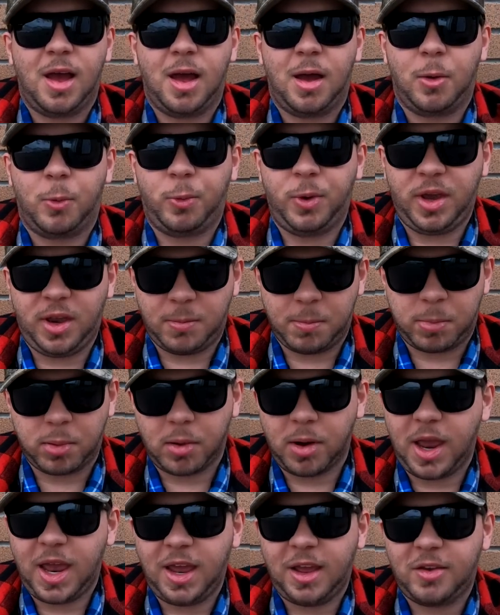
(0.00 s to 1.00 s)
weed
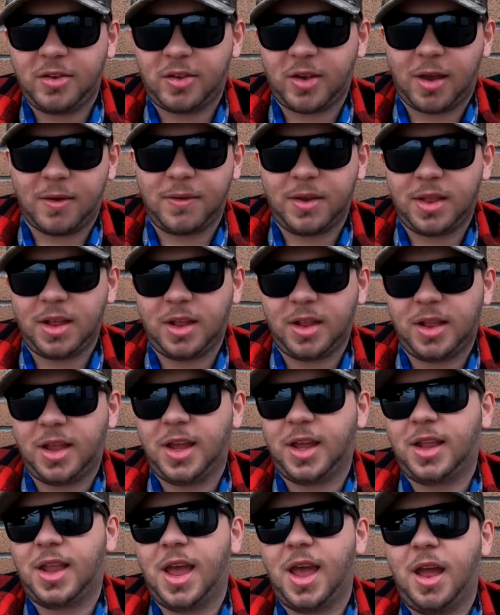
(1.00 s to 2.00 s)
breaks, everything like
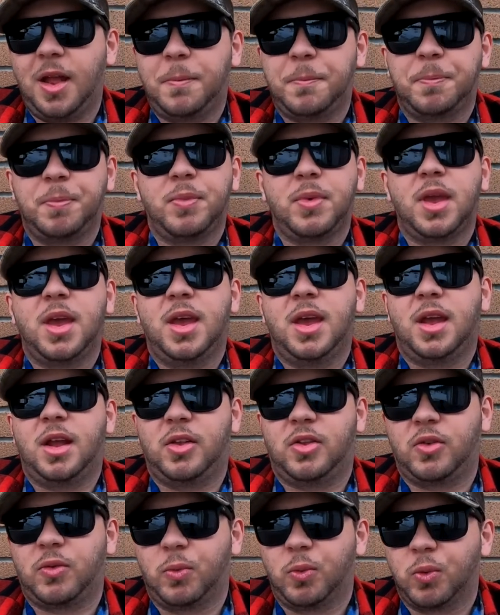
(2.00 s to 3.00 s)
that,
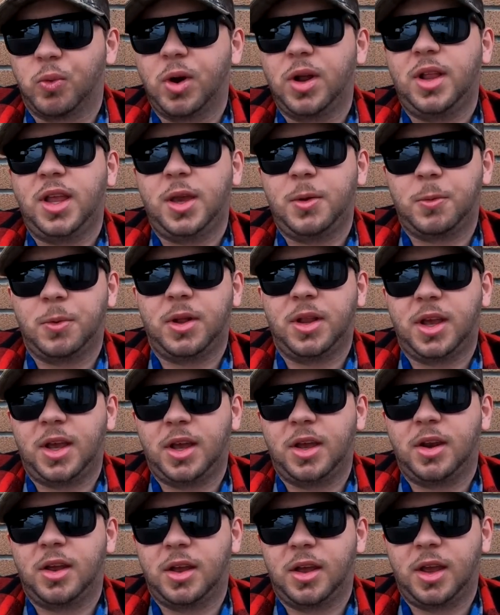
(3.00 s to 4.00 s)
it's really going
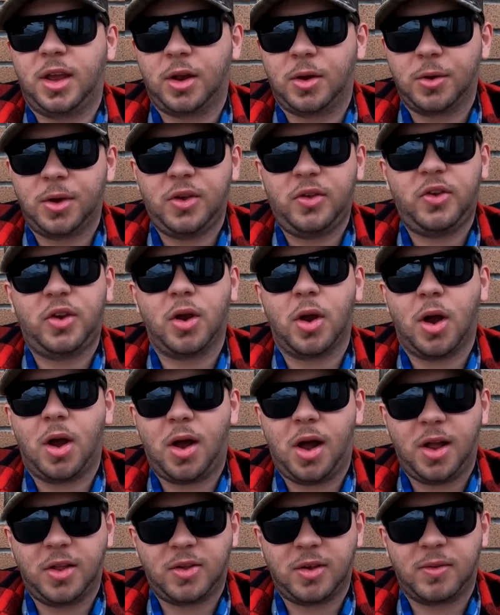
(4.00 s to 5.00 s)
to increase your
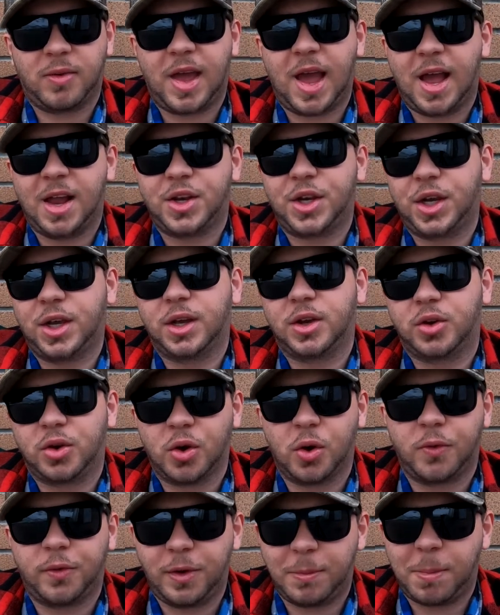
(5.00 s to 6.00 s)
odds of catching a
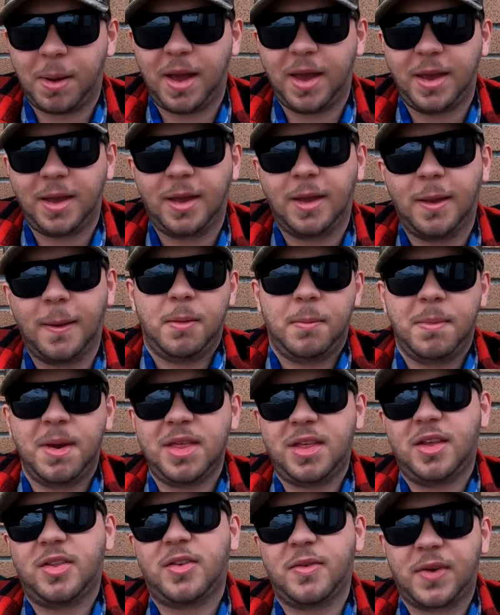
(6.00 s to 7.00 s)
trophy pike.
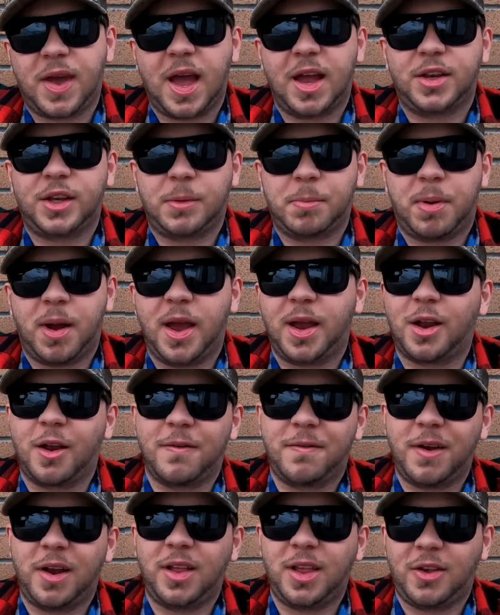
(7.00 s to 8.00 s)
Methods of catching pike are
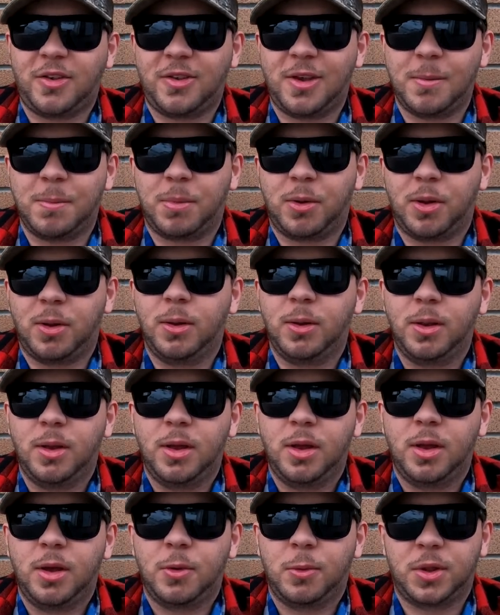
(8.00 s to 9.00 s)
fairly simple,
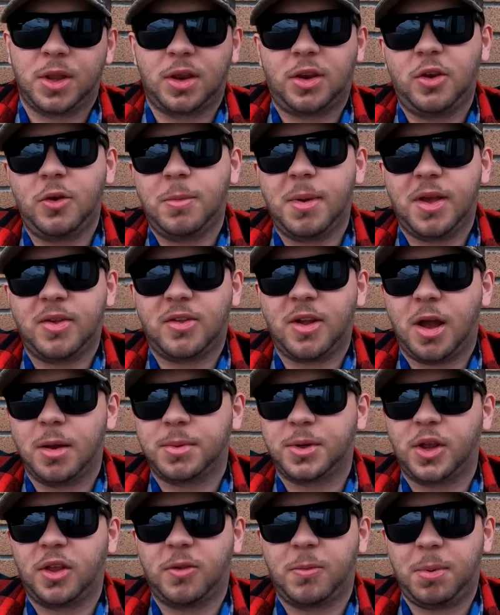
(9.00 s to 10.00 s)
with the two best
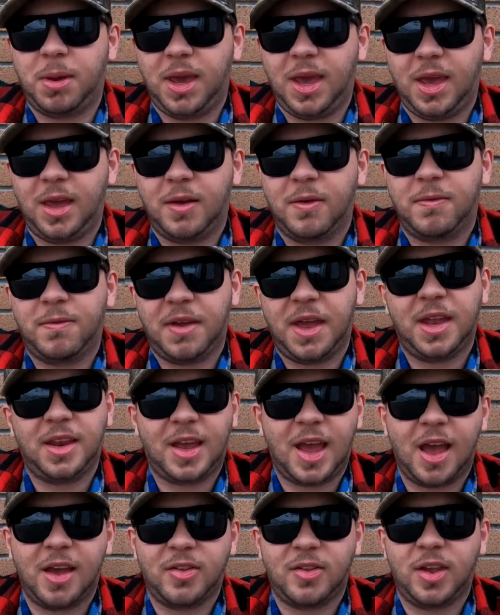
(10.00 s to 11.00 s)
options being fan
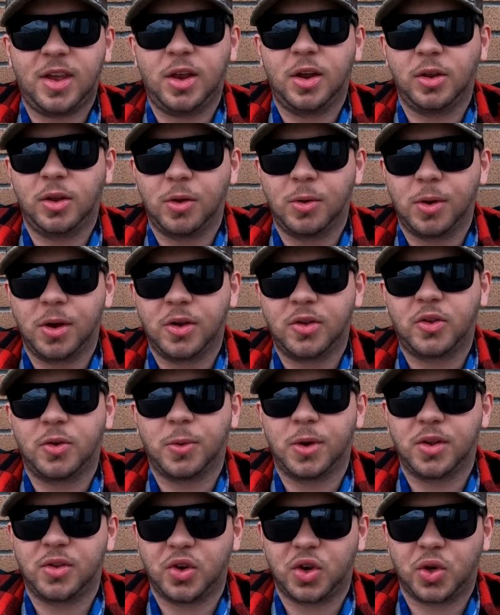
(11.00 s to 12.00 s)
casting your lures
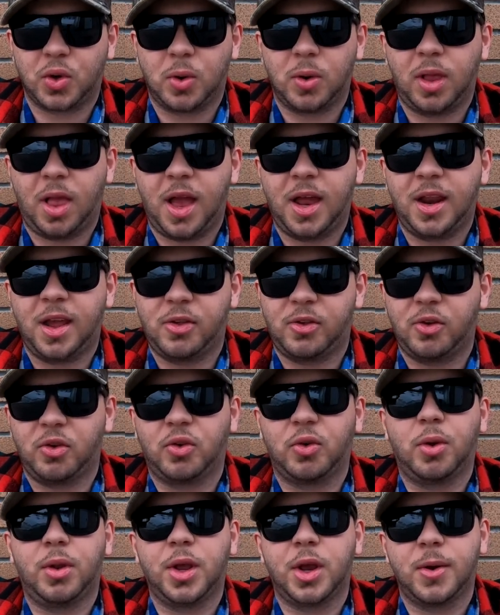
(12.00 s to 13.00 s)
towards the shoreline as you're
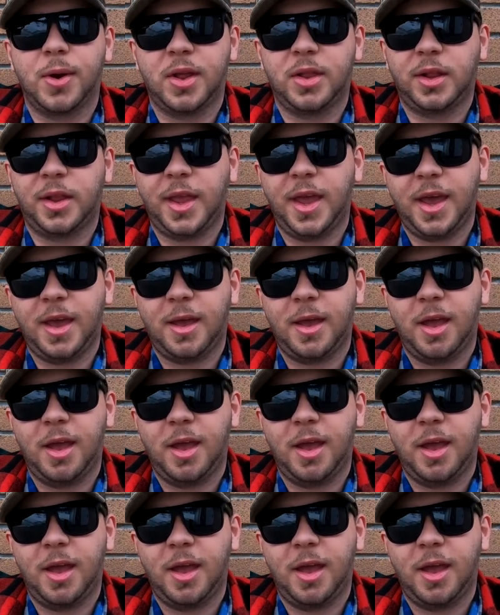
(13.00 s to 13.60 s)
trolling around the lake,